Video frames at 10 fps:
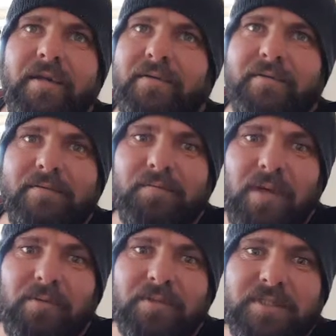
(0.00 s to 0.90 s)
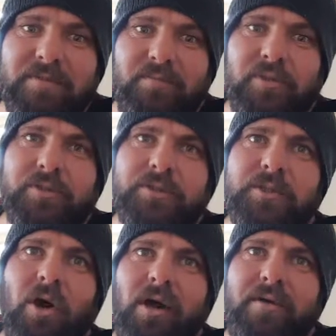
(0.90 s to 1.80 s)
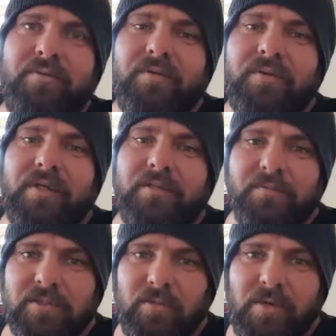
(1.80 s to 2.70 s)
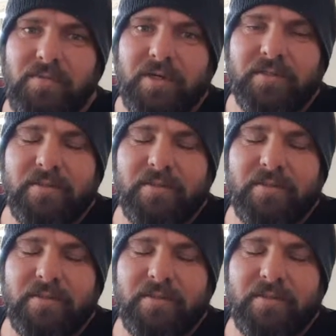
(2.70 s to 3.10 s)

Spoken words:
And people have said birds die if you feed them just wheat bix.